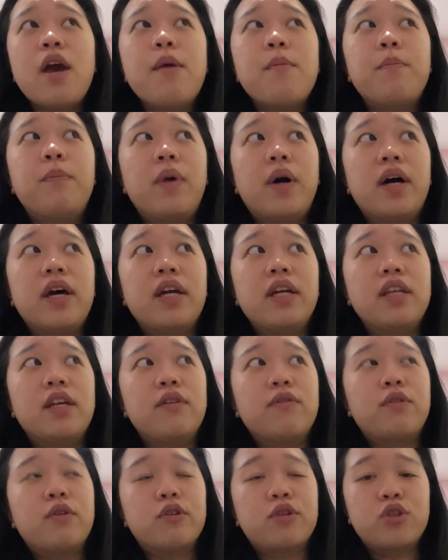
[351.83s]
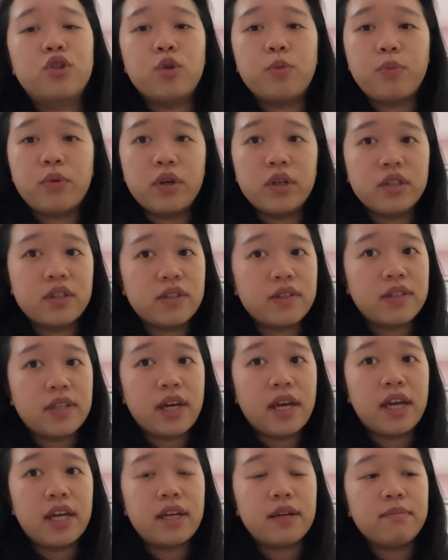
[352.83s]
but if you're super into
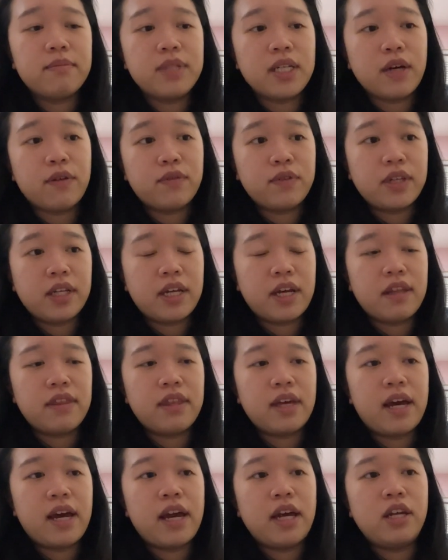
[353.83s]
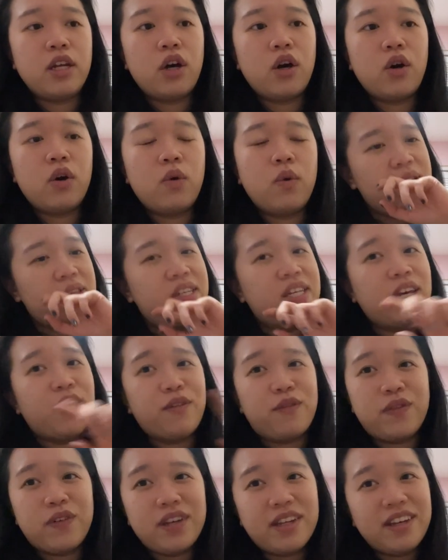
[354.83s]
psych, definitely get that. I know
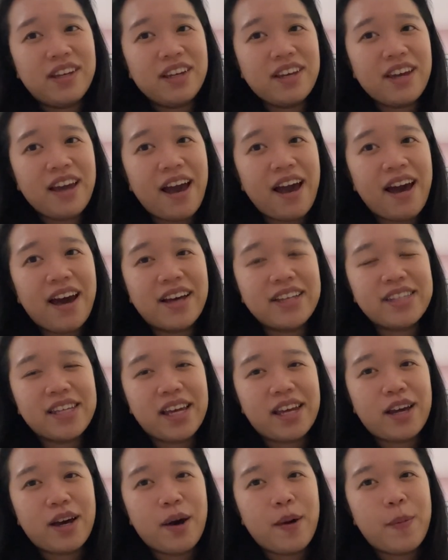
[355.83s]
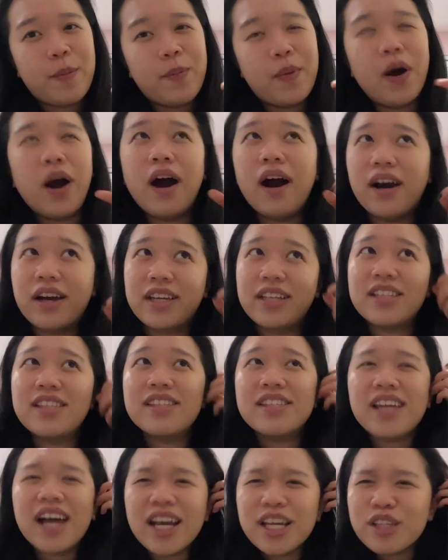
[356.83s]
Tiffany has like a pocket
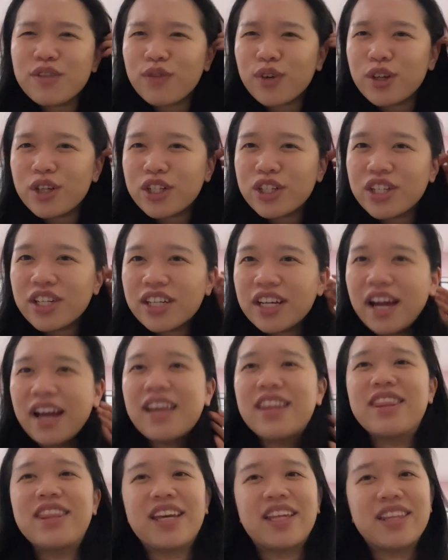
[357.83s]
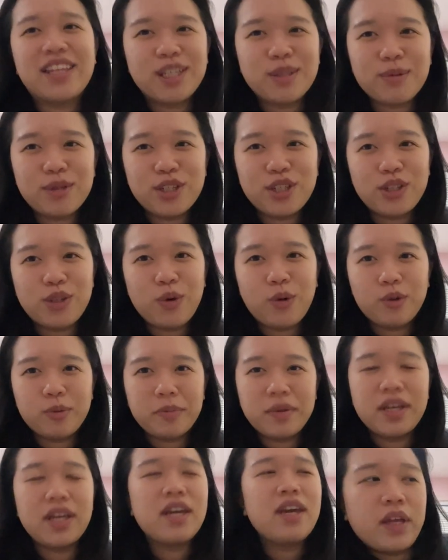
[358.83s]
size version. I think that's what she told
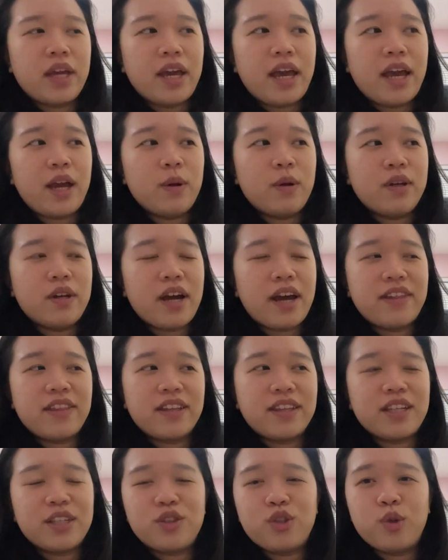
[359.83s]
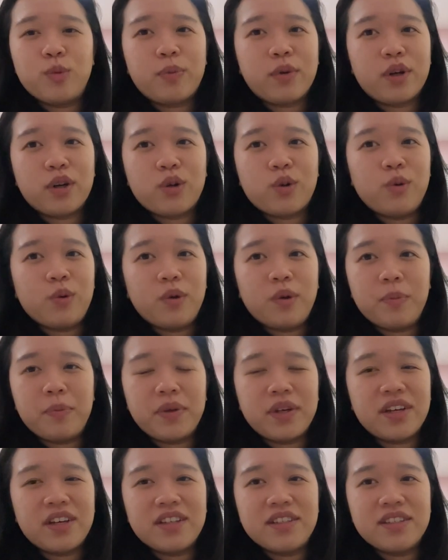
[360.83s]
me. And I think that's super cool
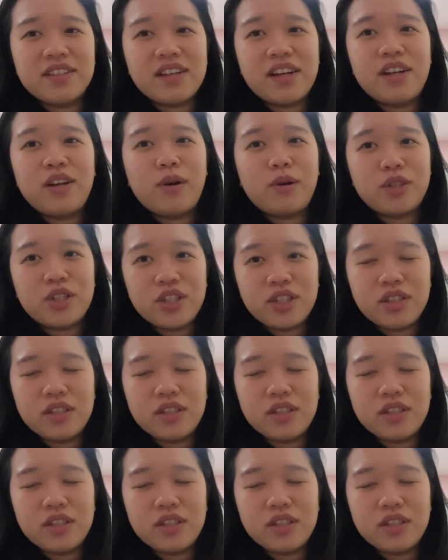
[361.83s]
because I know she's